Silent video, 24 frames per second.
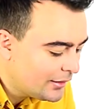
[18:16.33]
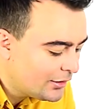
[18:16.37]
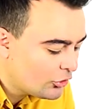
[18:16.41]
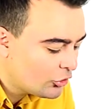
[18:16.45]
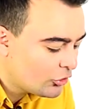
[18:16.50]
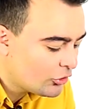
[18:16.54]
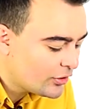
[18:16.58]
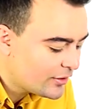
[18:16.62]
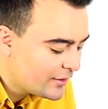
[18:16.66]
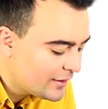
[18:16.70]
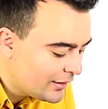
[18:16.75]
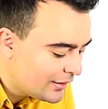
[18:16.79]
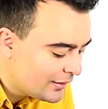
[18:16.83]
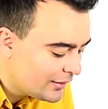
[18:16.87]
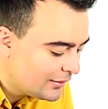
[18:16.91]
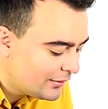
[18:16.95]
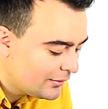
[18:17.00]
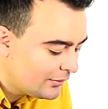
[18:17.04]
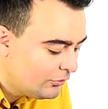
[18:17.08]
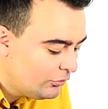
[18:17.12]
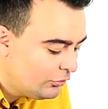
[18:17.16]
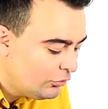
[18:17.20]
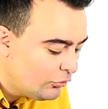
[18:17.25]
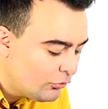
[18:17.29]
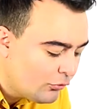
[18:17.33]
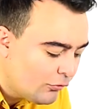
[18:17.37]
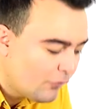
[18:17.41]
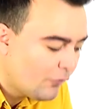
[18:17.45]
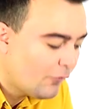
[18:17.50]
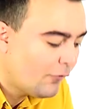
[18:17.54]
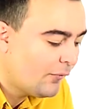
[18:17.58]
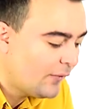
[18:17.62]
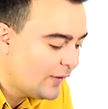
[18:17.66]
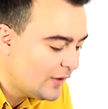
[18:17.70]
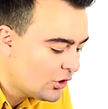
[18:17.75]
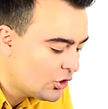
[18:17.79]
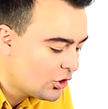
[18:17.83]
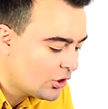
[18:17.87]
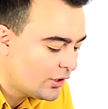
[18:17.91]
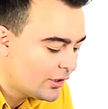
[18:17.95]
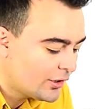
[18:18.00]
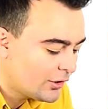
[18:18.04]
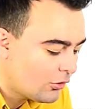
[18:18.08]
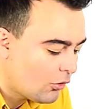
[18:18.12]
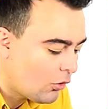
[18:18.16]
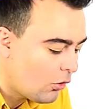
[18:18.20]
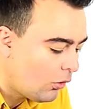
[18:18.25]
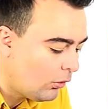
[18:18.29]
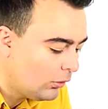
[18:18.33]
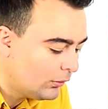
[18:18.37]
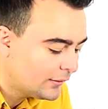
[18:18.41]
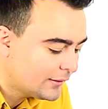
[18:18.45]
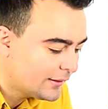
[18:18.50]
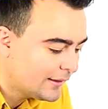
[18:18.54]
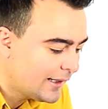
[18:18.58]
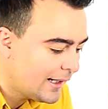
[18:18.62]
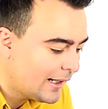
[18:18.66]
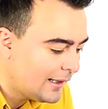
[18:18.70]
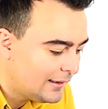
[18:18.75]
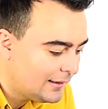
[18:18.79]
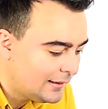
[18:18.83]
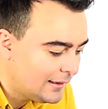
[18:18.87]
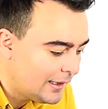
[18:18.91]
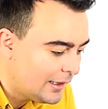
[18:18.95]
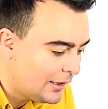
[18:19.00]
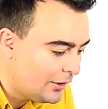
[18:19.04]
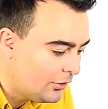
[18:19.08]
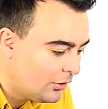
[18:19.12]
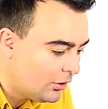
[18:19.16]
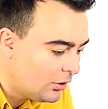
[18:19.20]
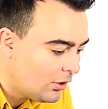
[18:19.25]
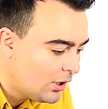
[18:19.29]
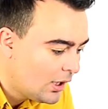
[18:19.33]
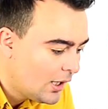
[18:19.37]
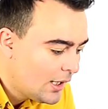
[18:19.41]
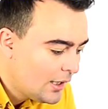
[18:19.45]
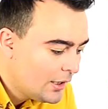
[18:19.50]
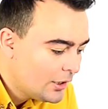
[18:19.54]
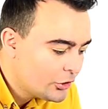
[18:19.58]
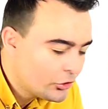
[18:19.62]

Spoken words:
interesting new feature called Galileo,